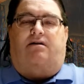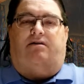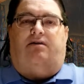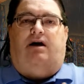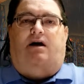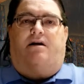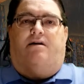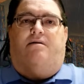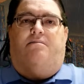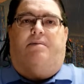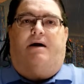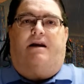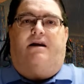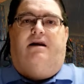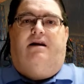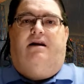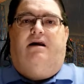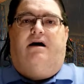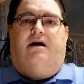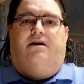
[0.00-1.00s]
They
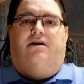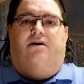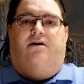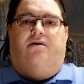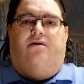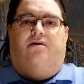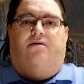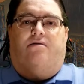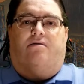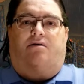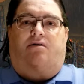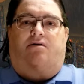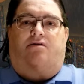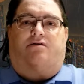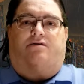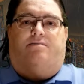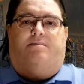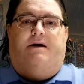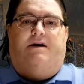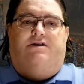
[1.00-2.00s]
dependent on your
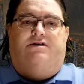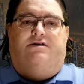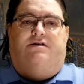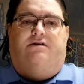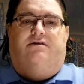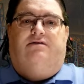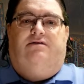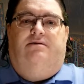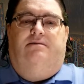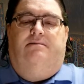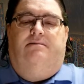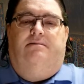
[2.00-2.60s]
species.